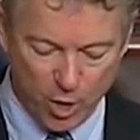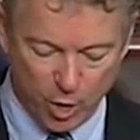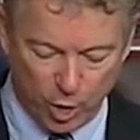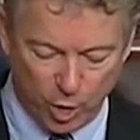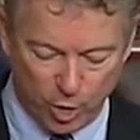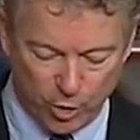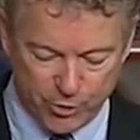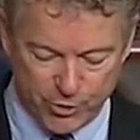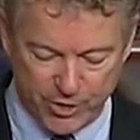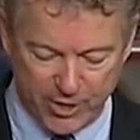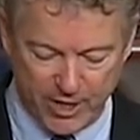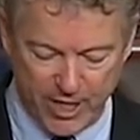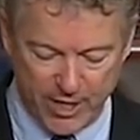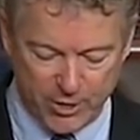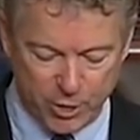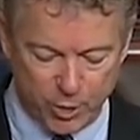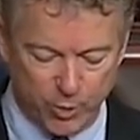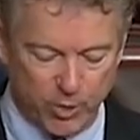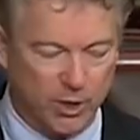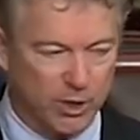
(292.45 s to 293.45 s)
cursing
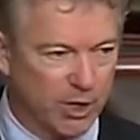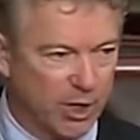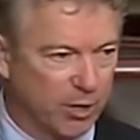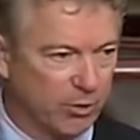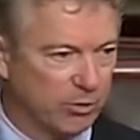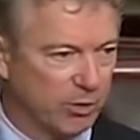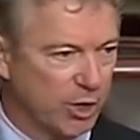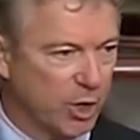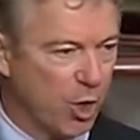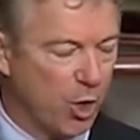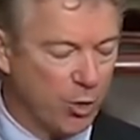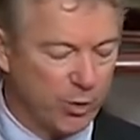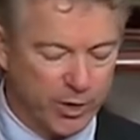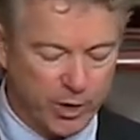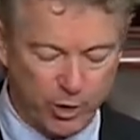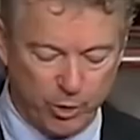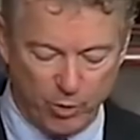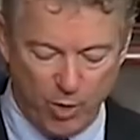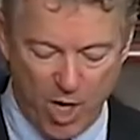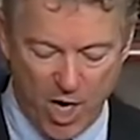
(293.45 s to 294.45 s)
at you, and literally
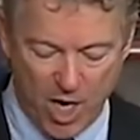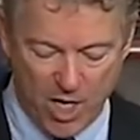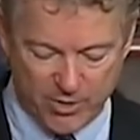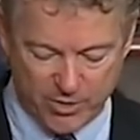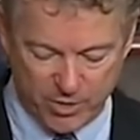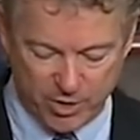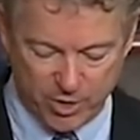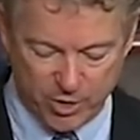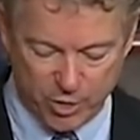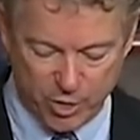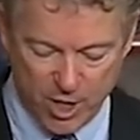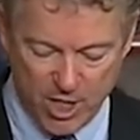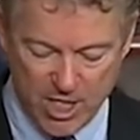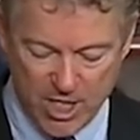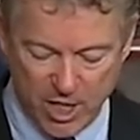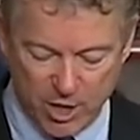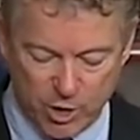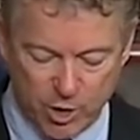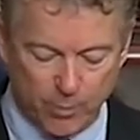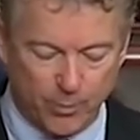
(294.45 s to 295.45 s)
holding you hostage
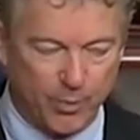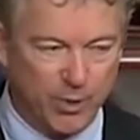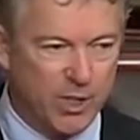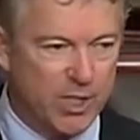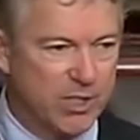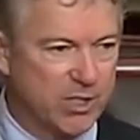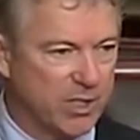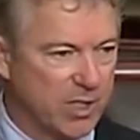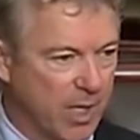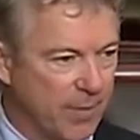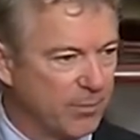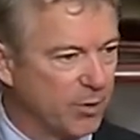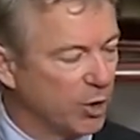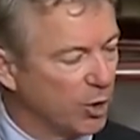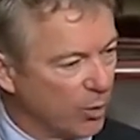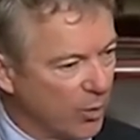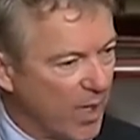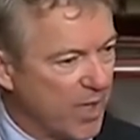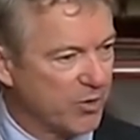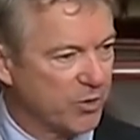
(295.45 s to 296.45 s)
until police come to
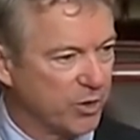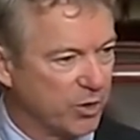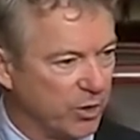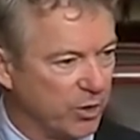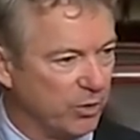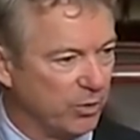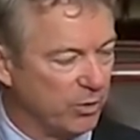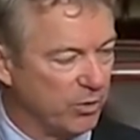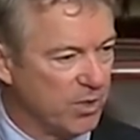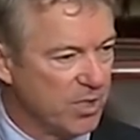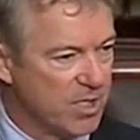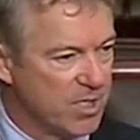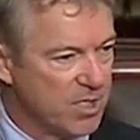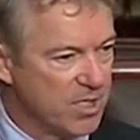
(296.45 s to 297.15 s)
your rescue.